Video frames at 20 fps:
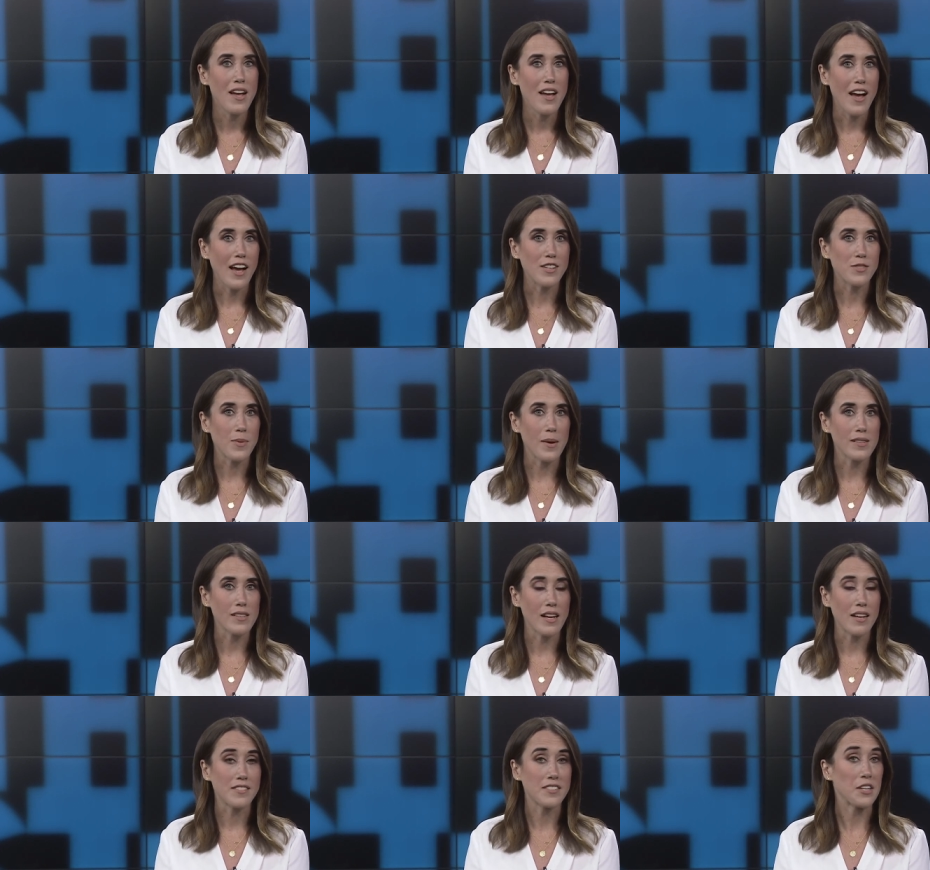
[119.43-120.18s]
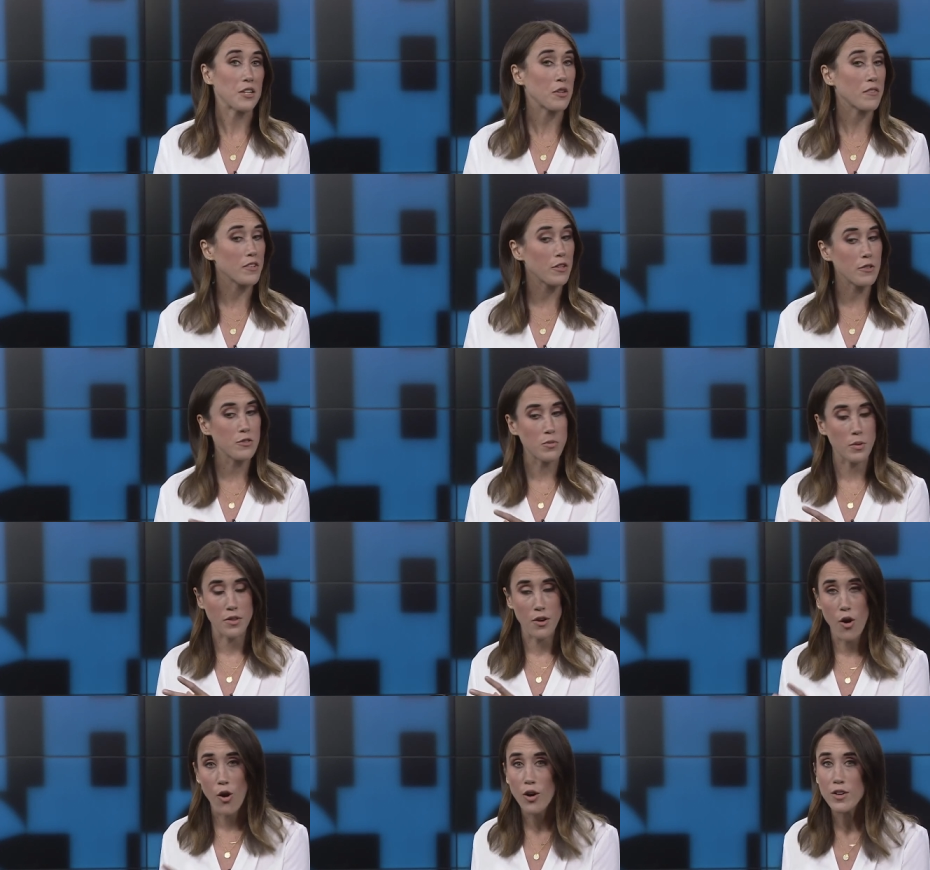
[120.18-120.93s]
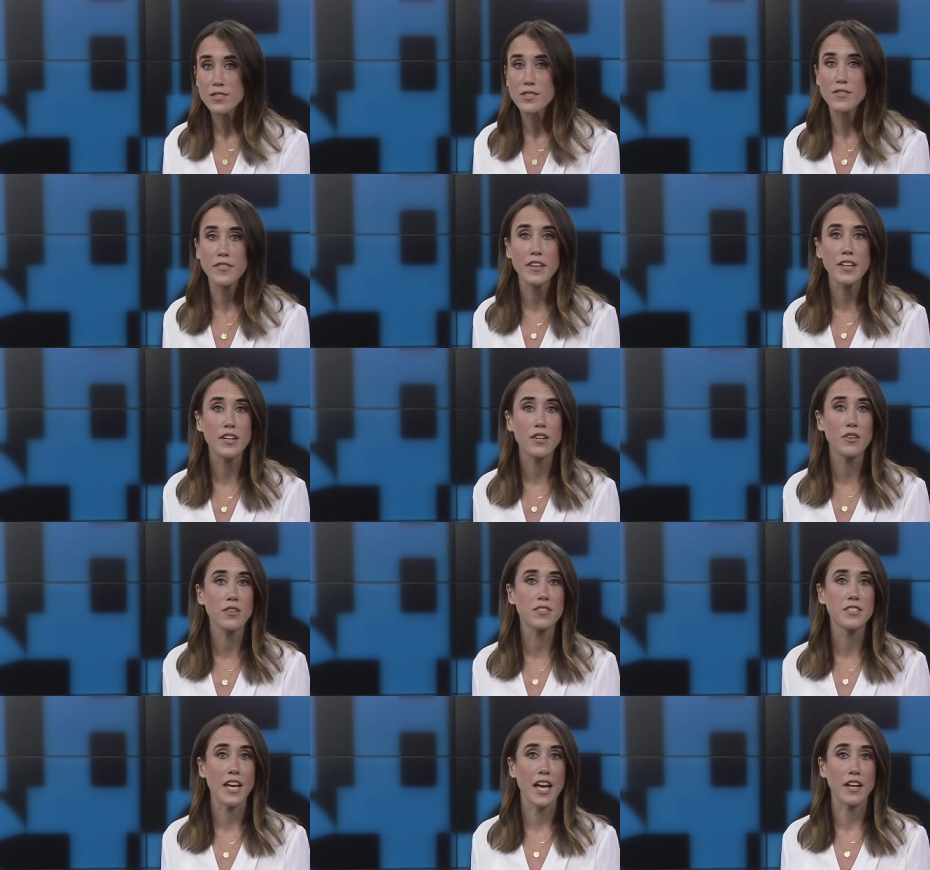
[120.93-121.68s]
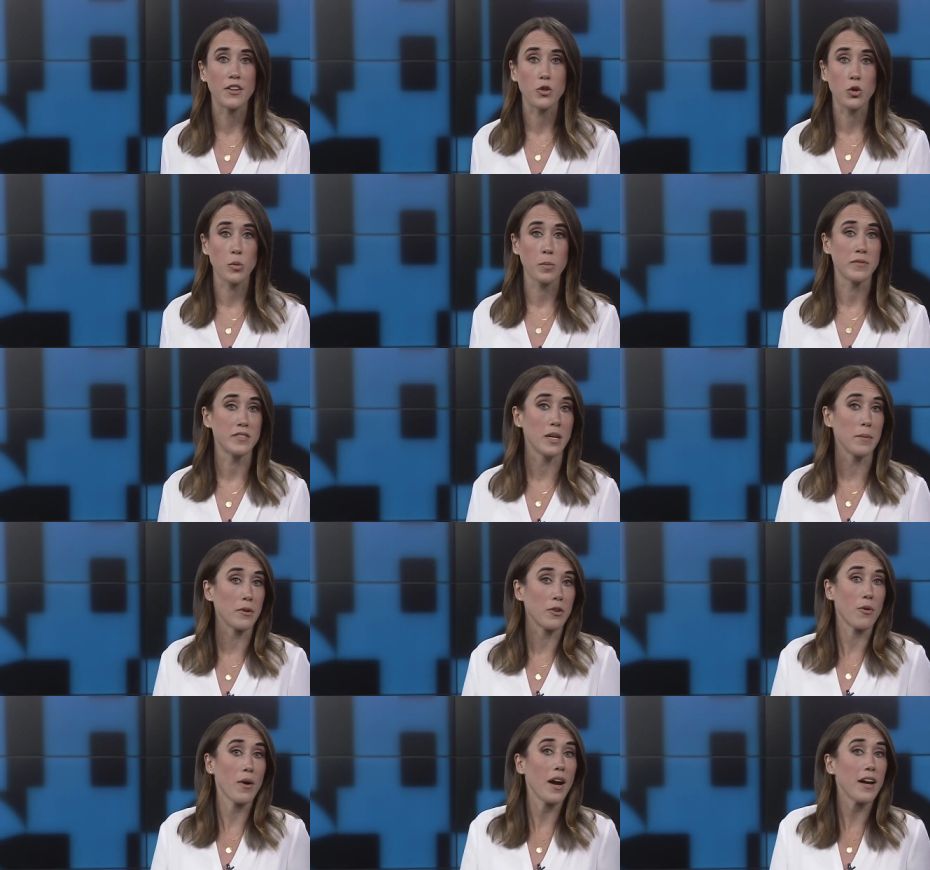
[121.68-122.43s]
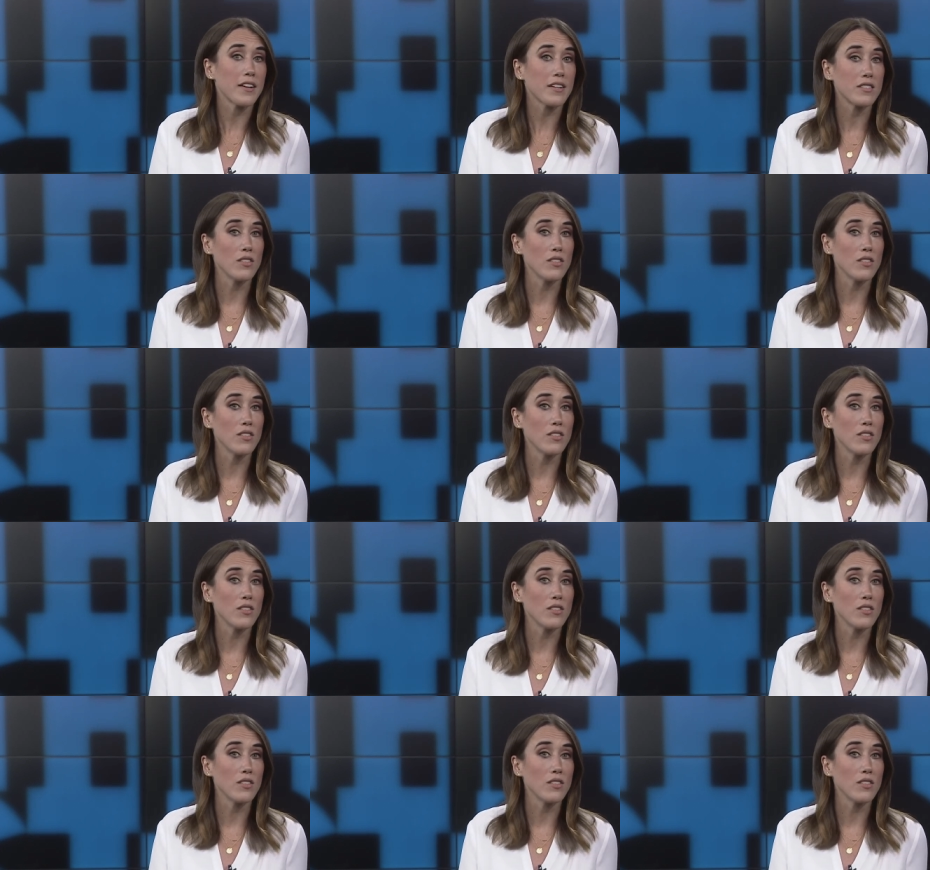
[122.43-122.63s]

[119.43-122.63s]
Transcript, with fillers: as well as interviews with Hartsfield and a group of Democratic